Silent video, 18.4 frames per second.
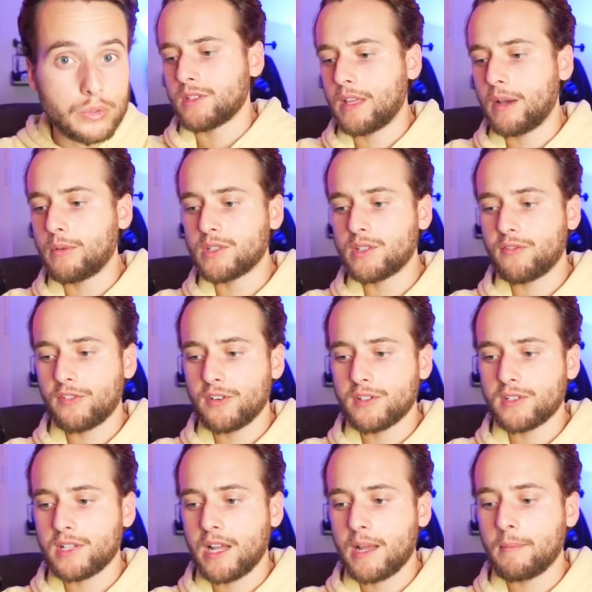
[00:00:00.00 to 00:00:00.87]
So that was the
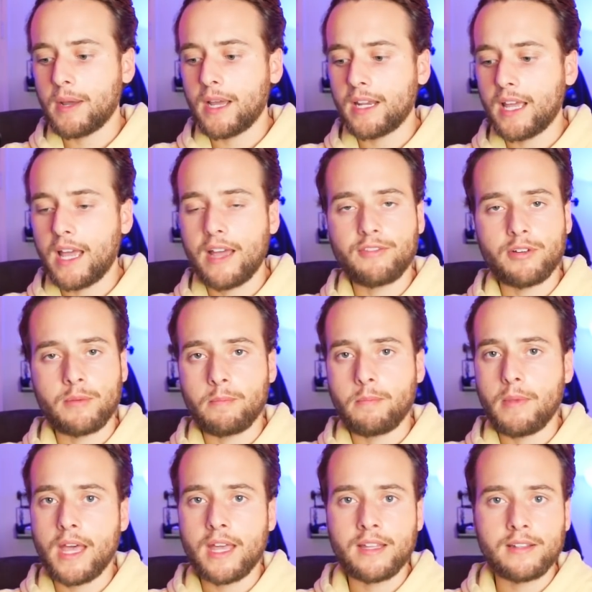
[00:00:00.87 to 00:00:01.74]
first time I had ever
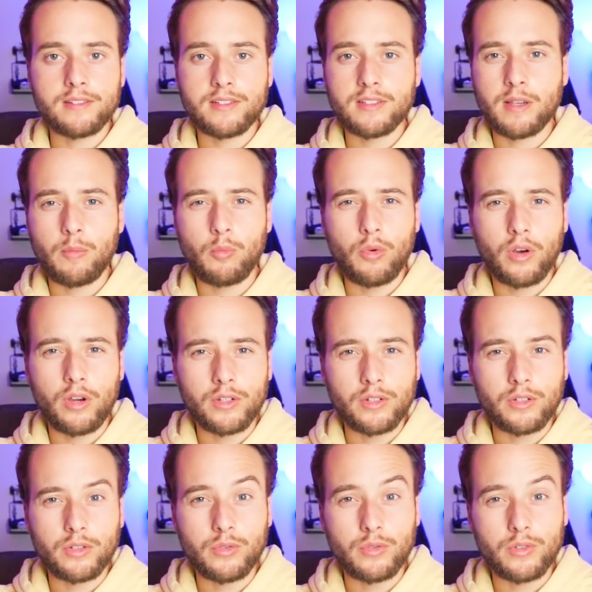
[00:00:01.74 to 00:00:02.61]
met
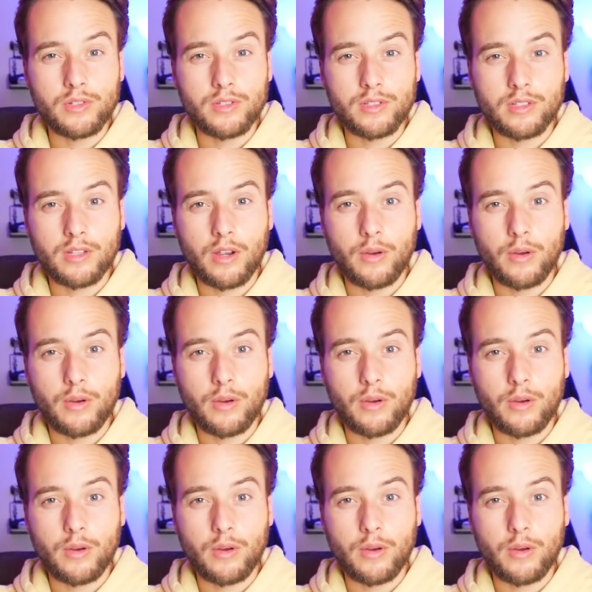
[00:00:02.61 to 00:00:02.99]
someone who was